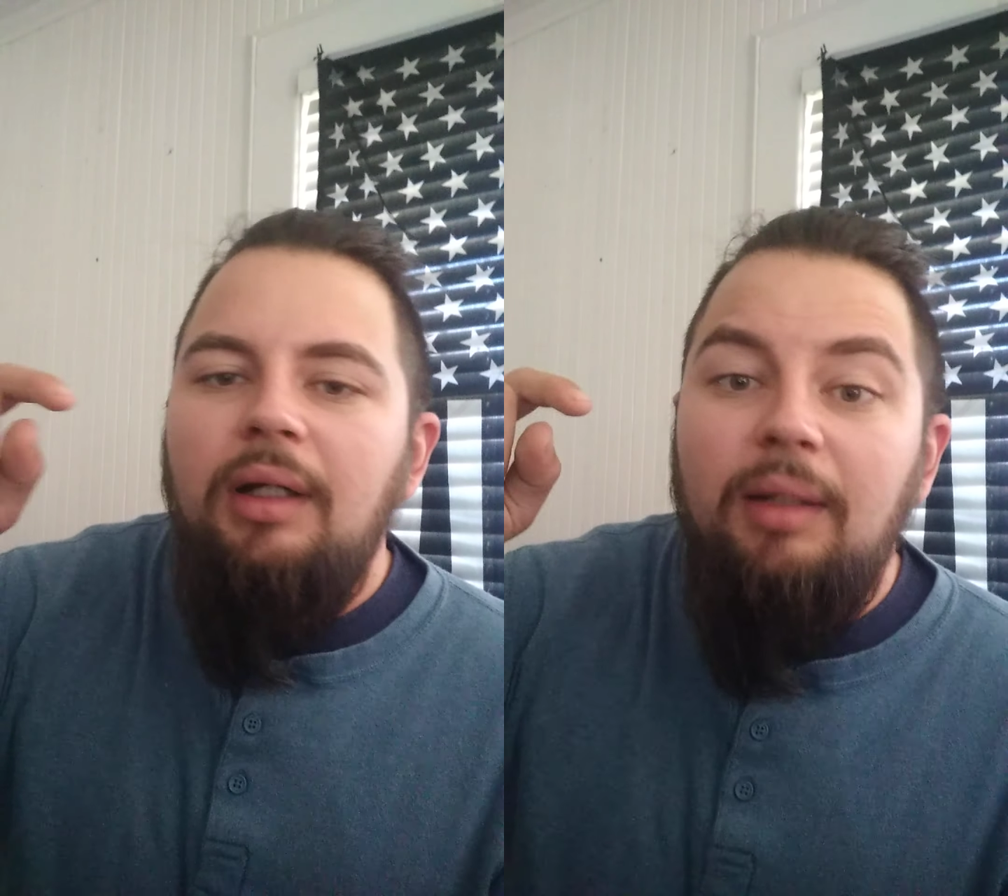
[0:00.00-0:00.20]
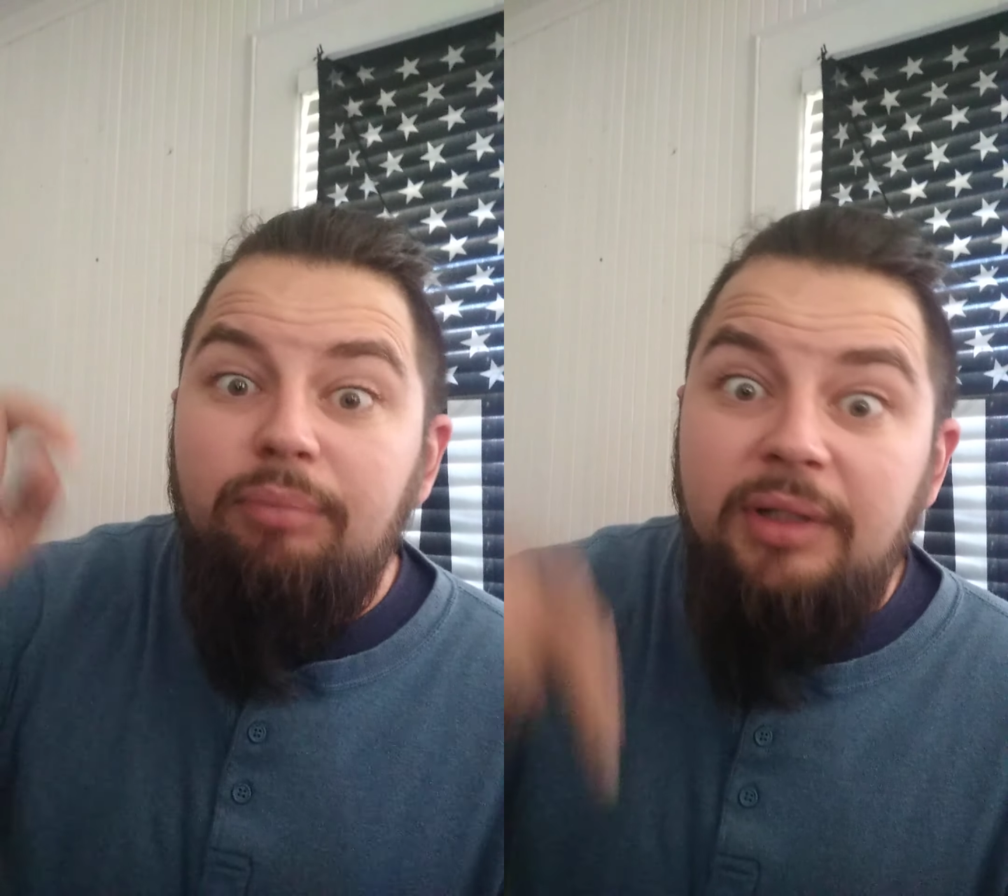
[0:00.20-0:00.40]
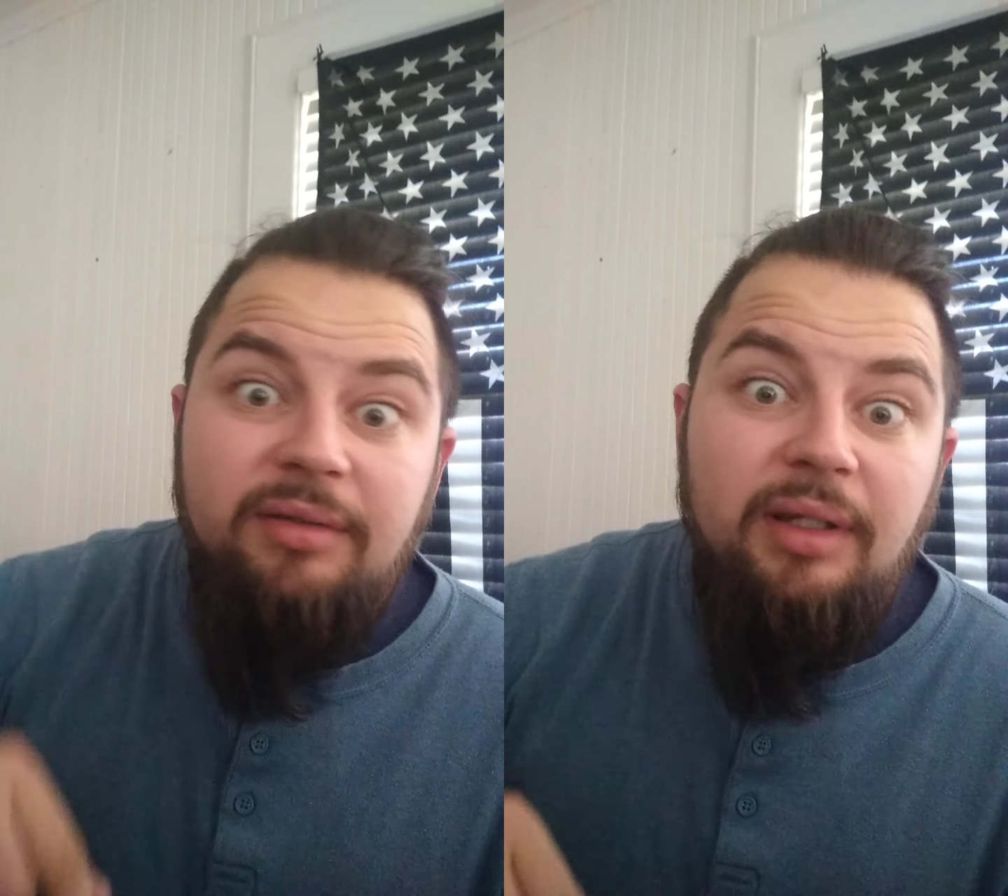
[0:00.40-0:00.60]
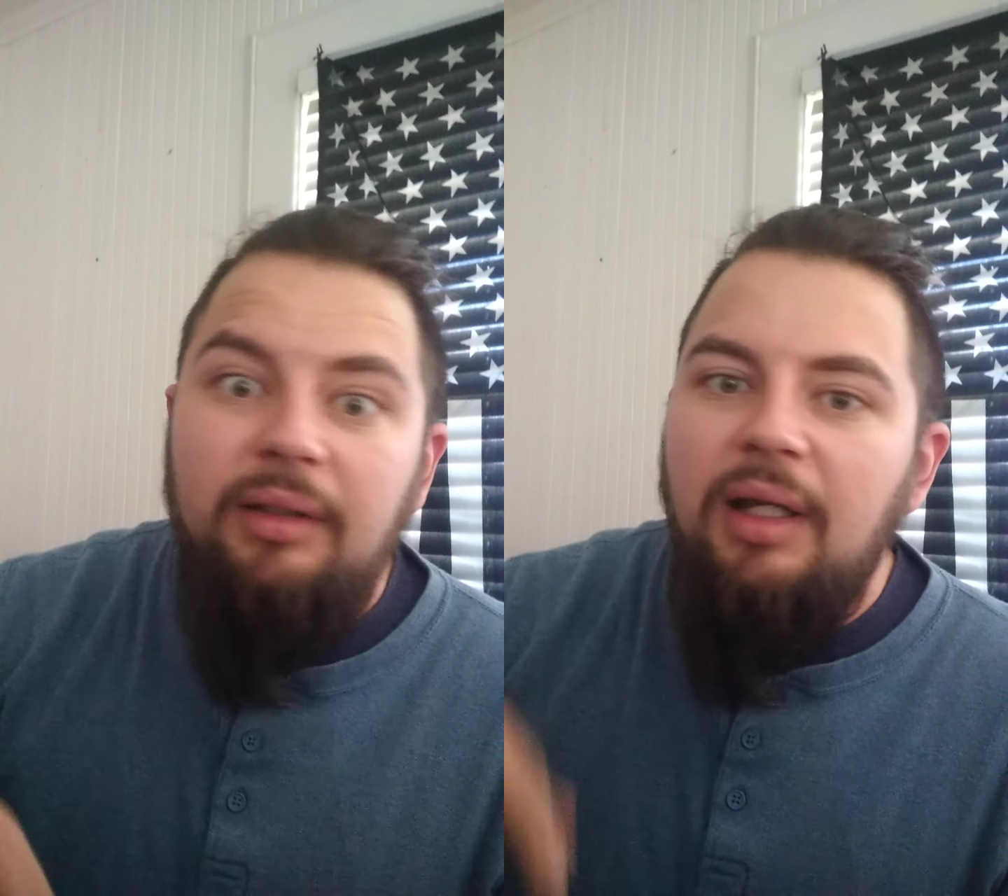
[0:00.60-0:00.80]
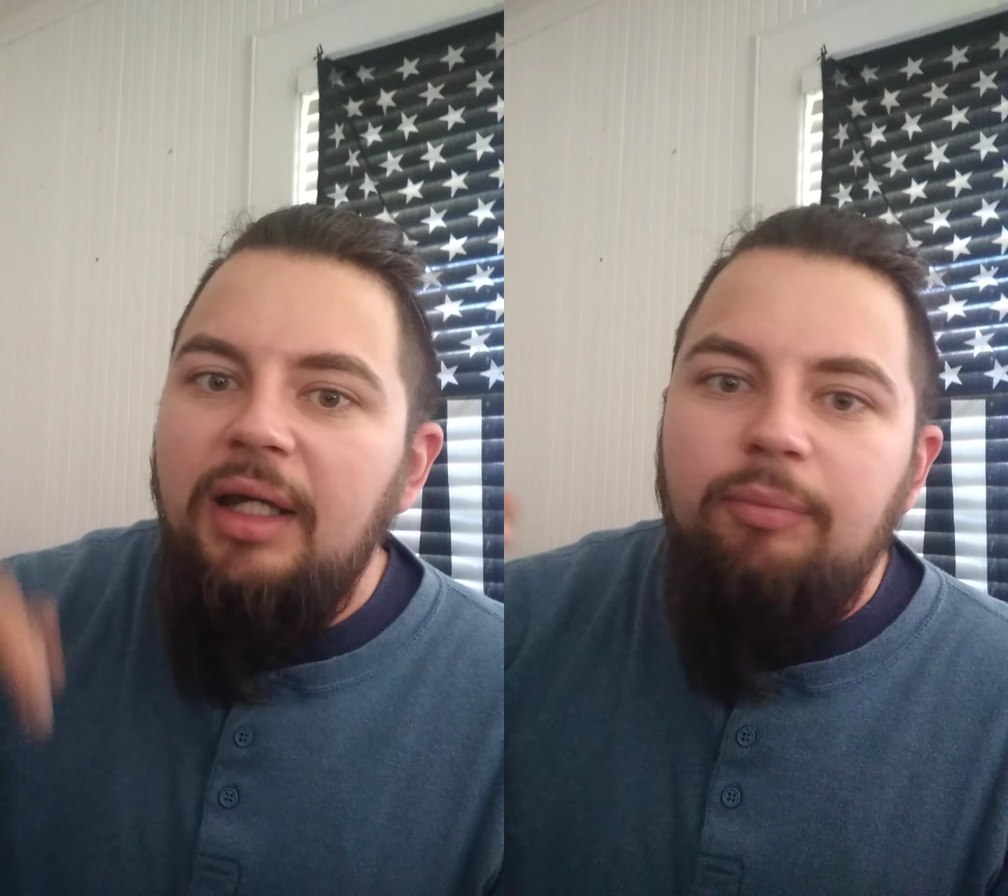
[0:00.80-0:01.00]
Please hit
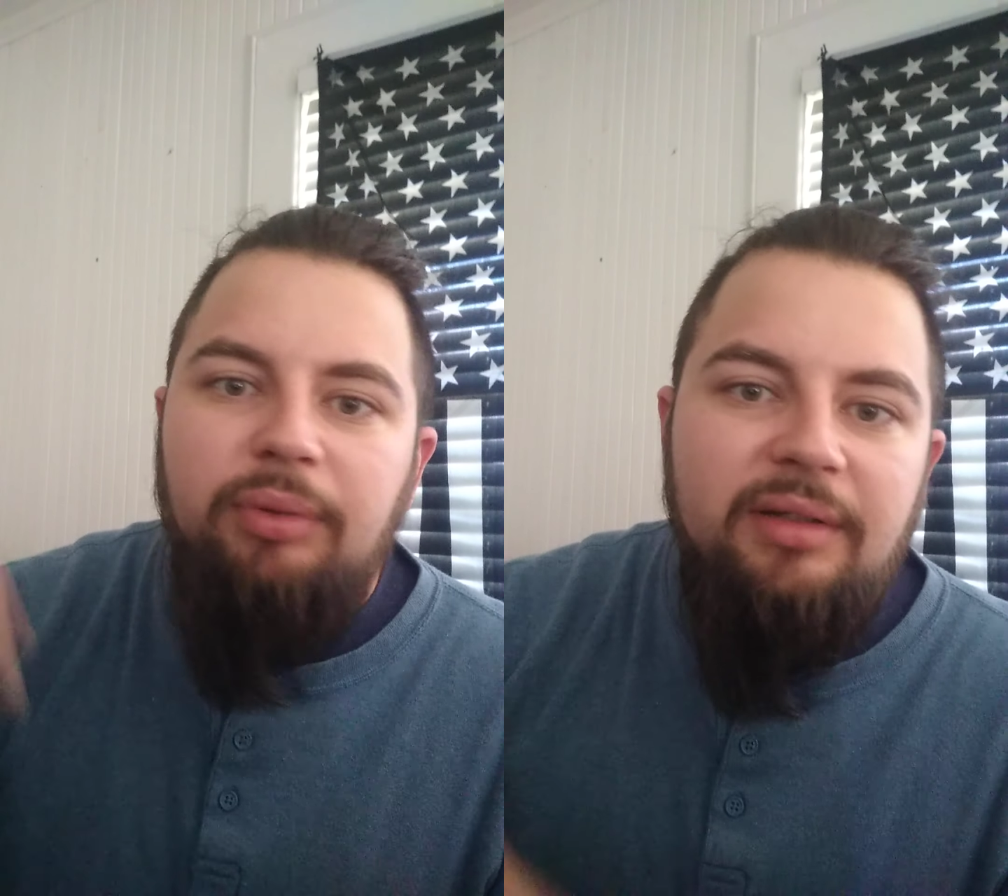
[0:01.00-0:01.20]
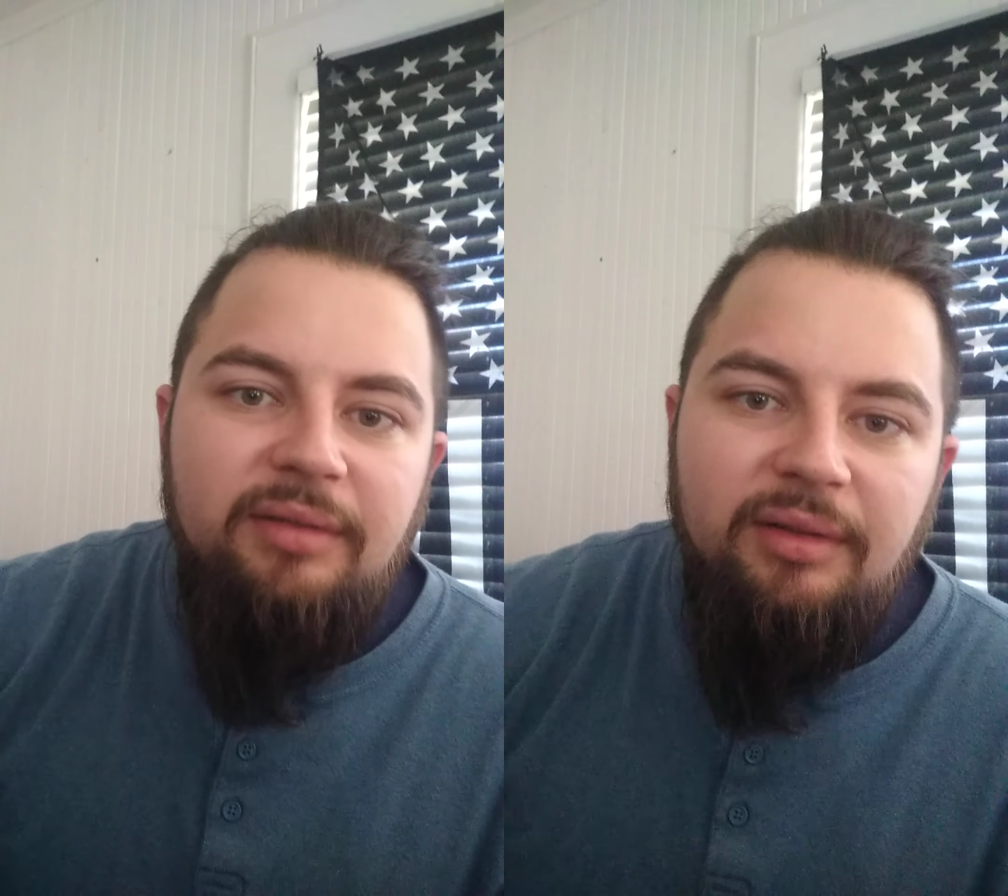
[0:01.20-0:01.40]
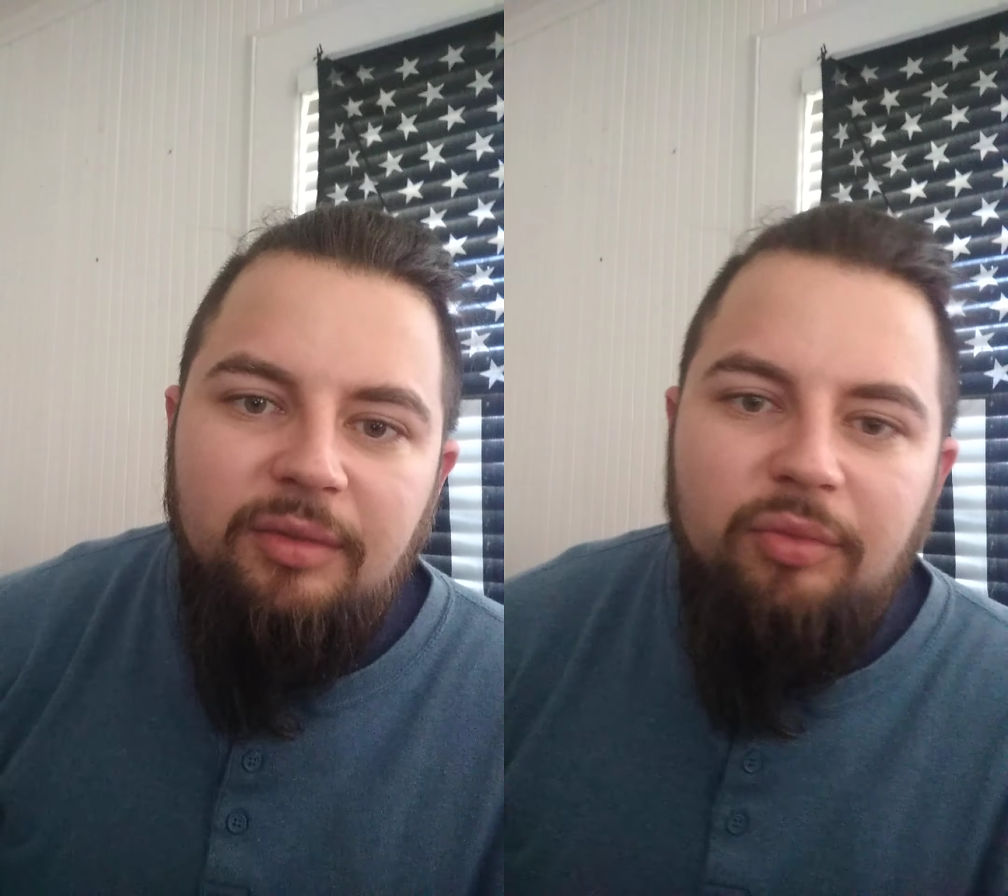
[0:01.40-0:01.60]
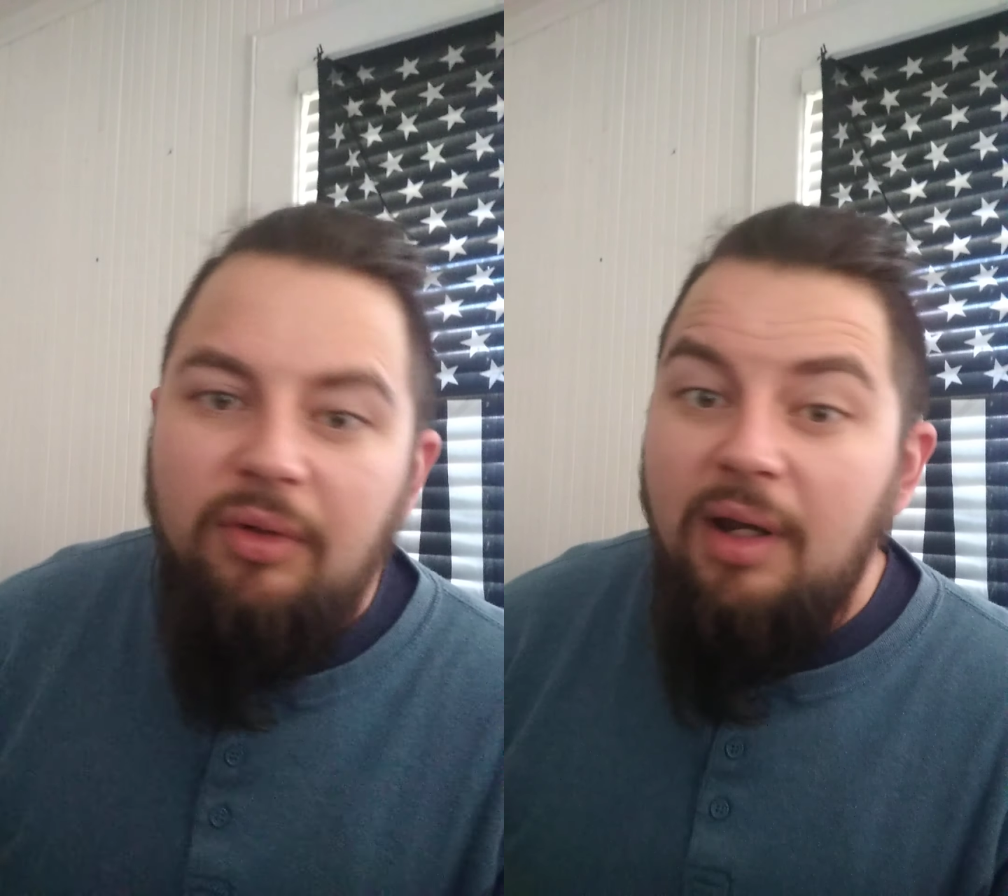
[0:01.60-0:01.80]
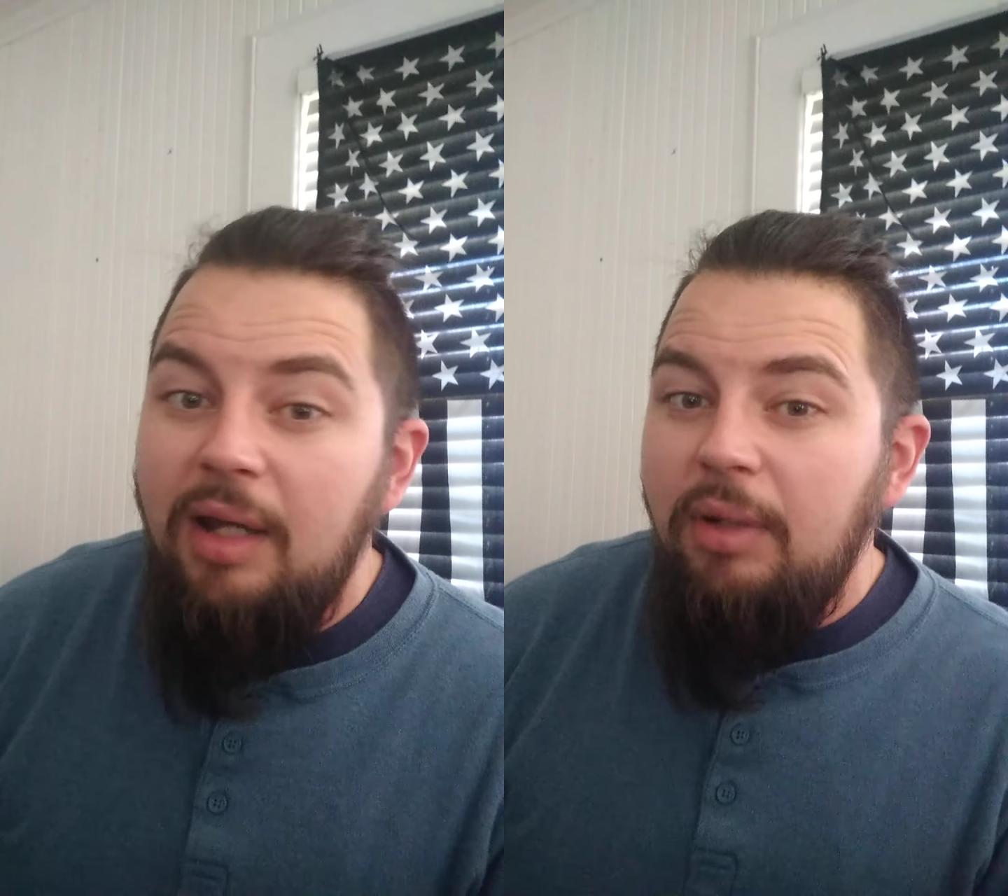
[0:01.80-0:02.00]
like, please hit
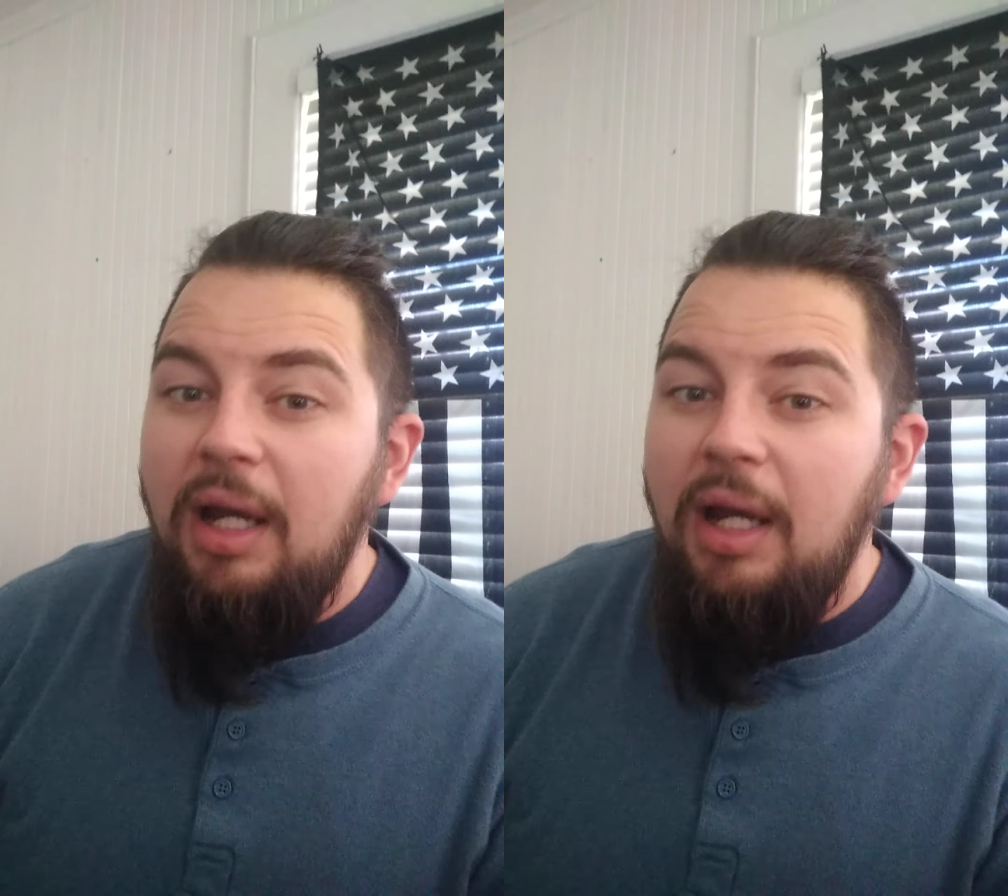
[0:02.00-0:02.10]
subscribe.